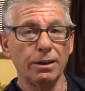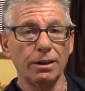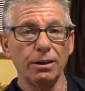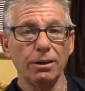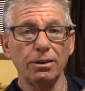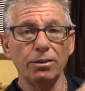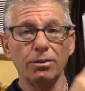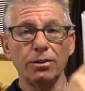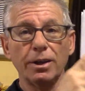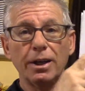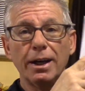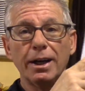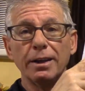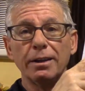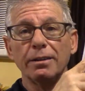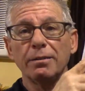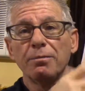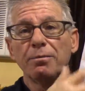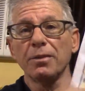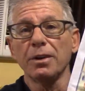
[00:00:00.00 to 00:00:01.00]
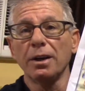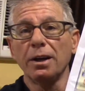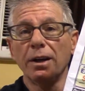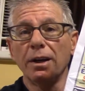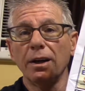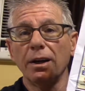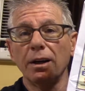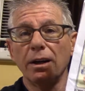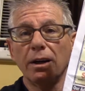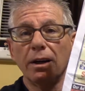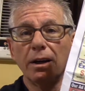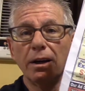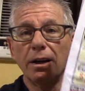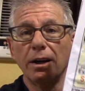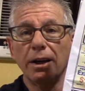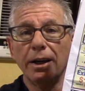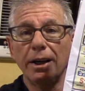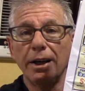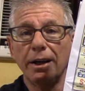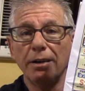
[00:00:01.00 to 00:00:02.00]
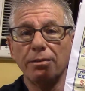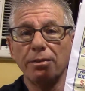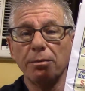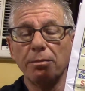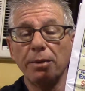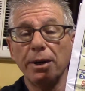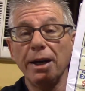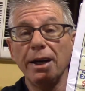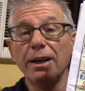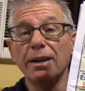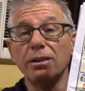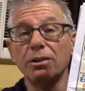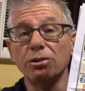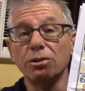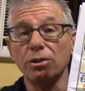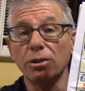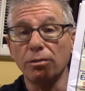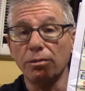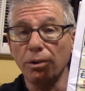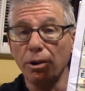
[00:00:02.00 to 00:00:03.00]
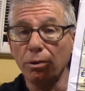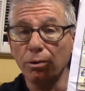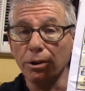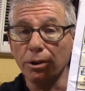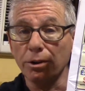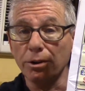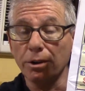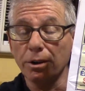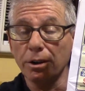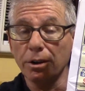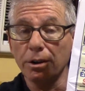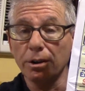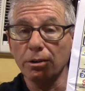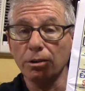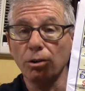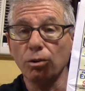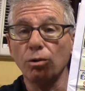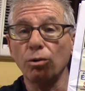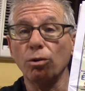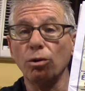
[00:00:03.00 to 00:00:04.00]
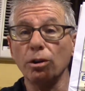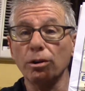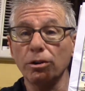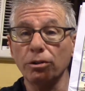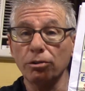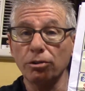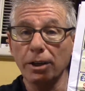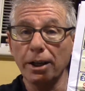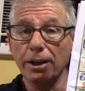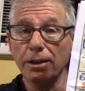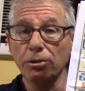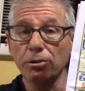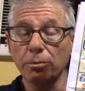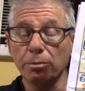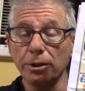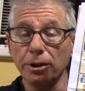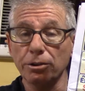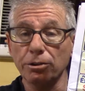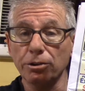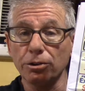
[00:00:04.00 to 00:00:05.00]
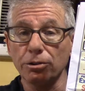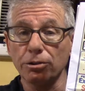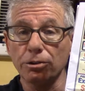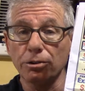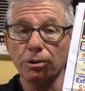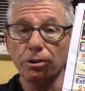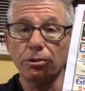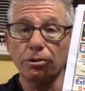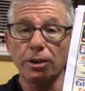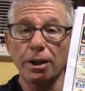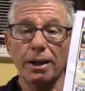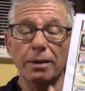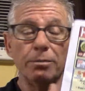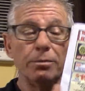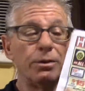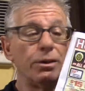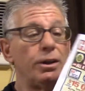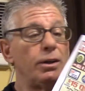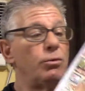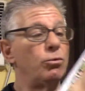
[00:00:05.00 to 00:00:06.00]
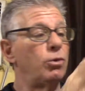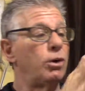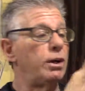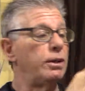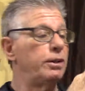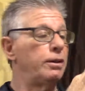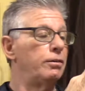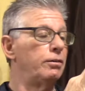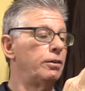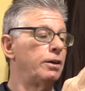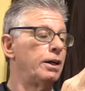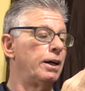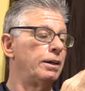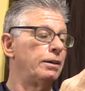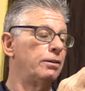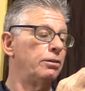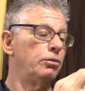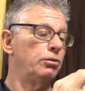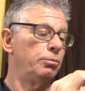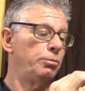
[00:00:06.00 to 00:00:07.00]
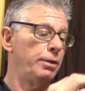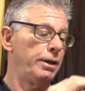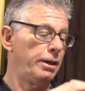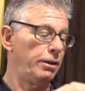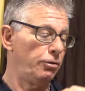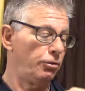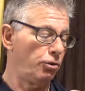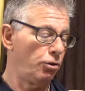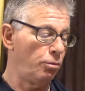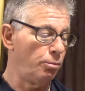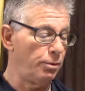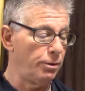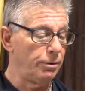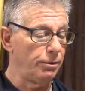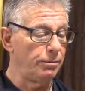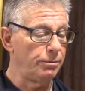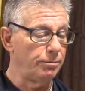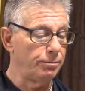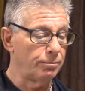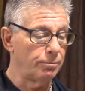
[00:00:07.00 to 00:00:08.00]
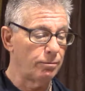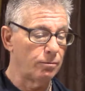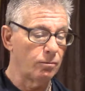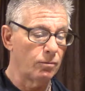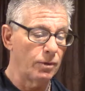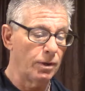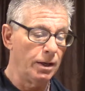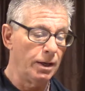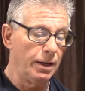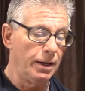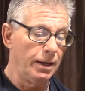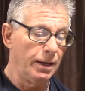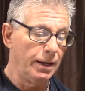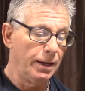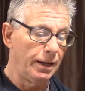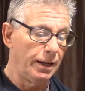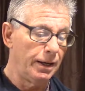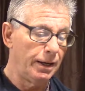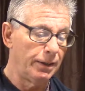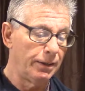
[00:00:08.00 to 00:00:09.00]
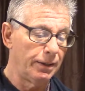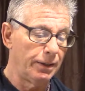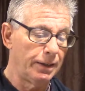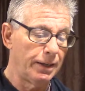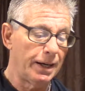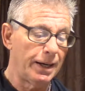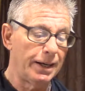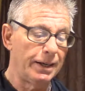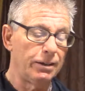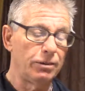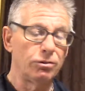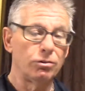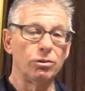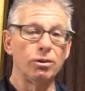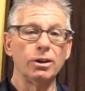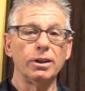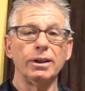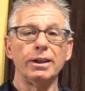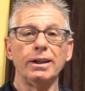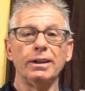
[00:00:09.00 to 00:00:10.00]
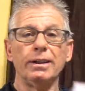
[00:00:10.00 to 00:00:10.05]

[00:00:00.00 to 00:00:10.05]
you got a half a page devoted to all the sales pitches. The same thing. While you've got this page open and the guy is looking at